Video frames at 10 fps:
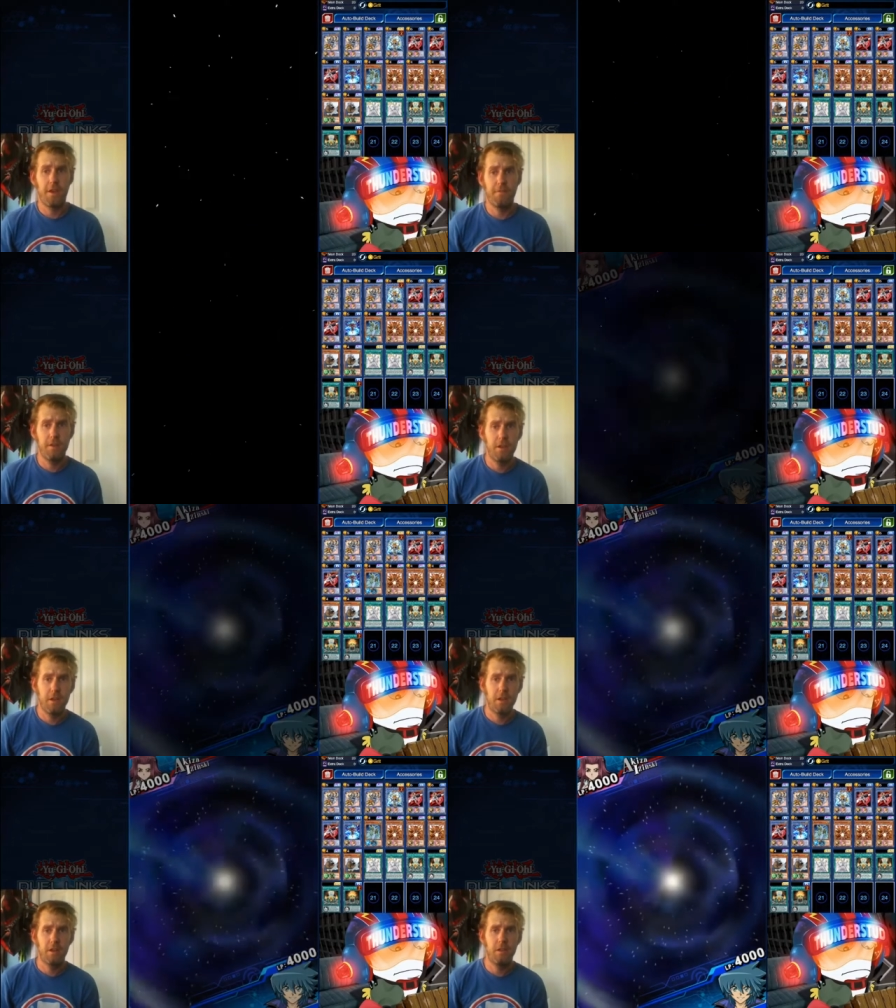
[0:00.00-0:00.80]
fighting
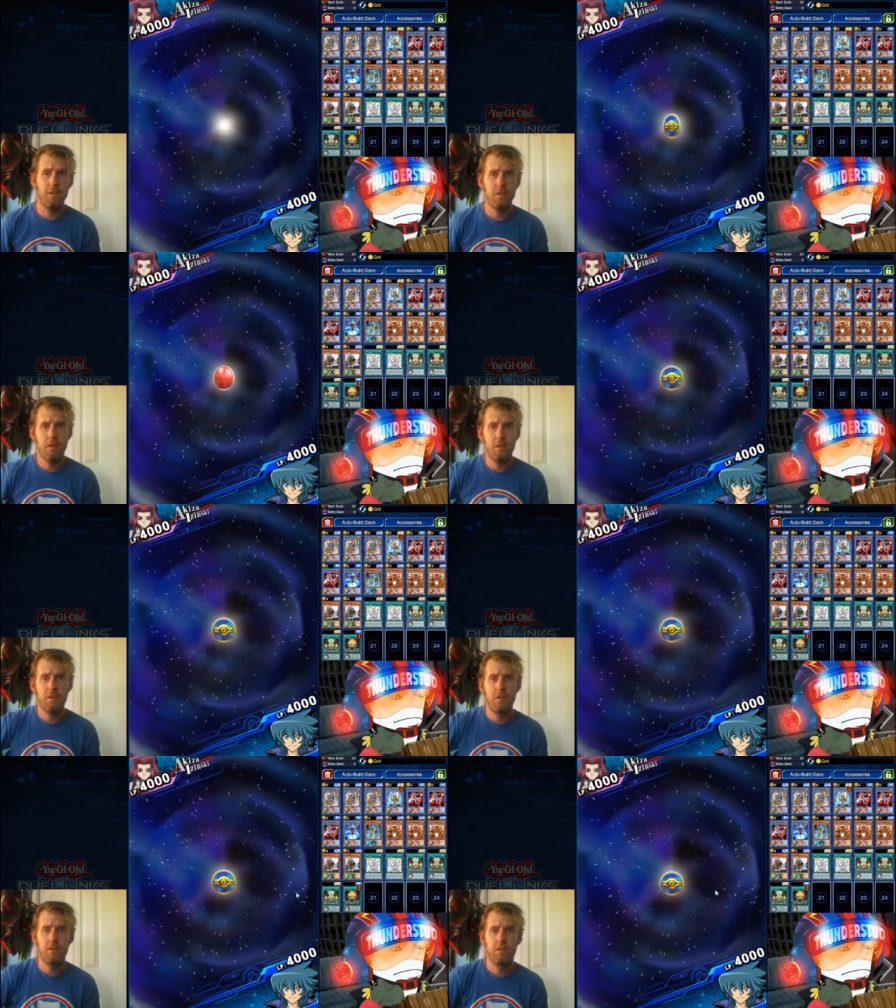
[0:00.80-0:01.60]
in
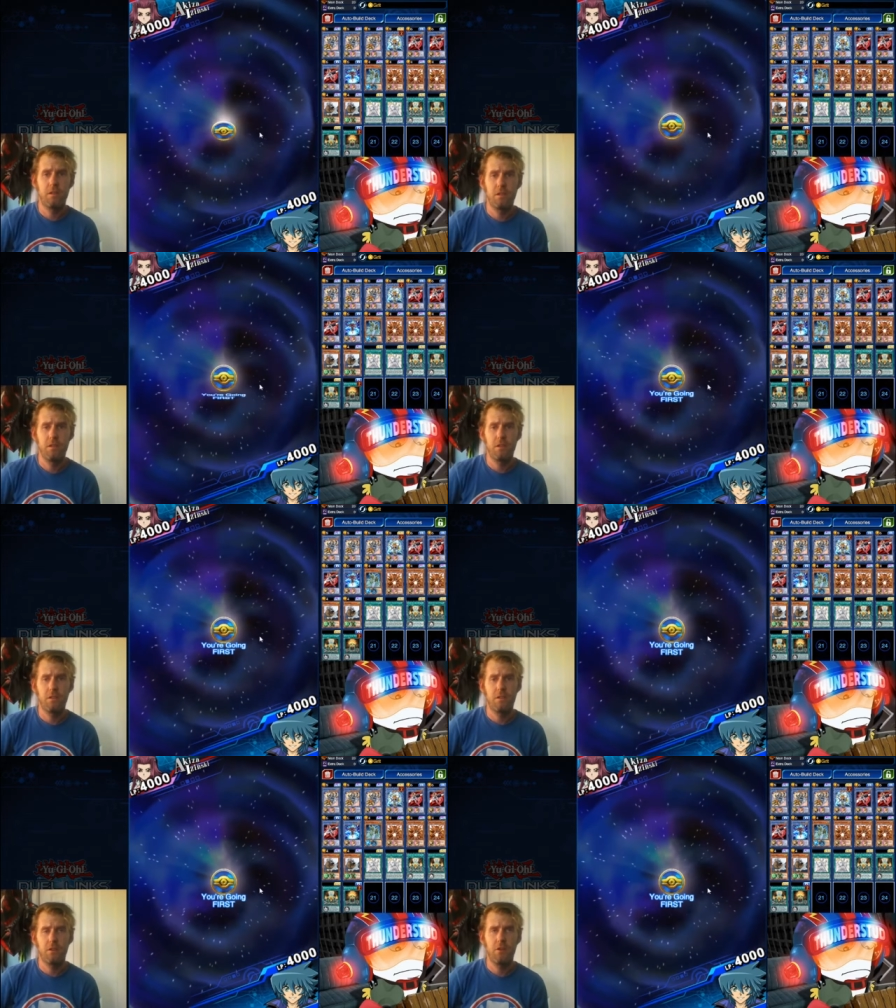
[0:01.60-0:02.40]
Akiza.
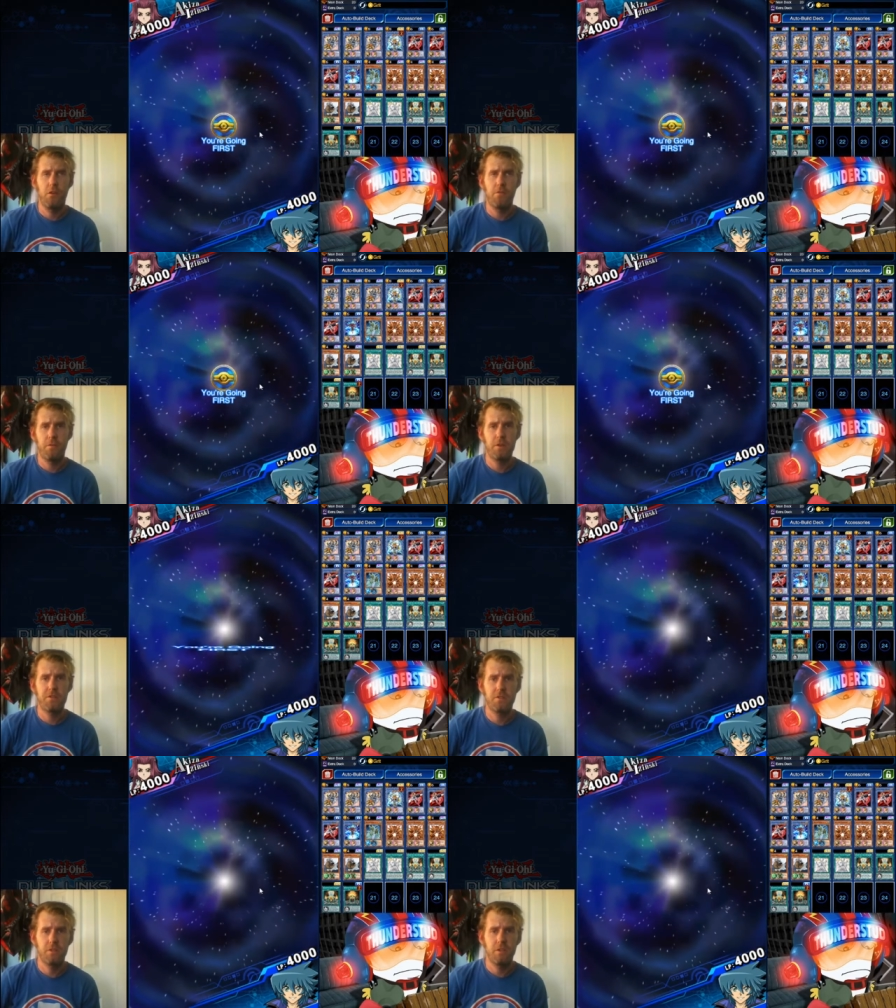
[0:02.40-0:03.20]
Going
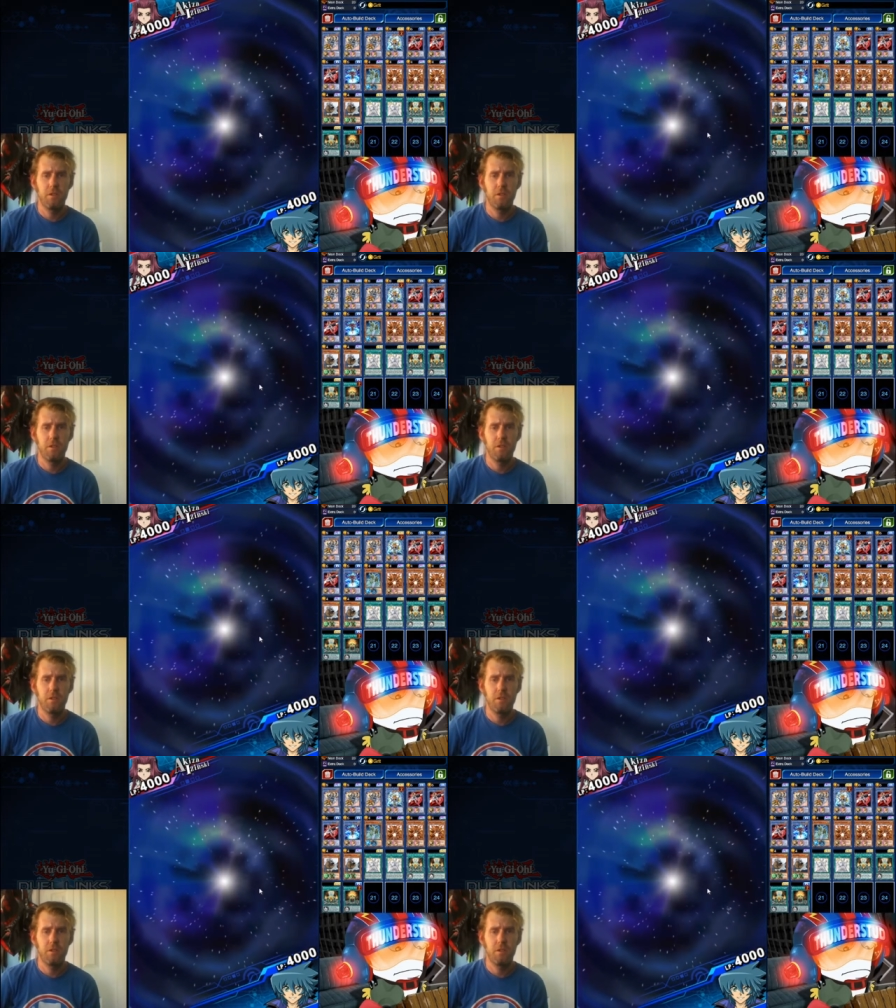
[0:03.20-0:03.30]
first.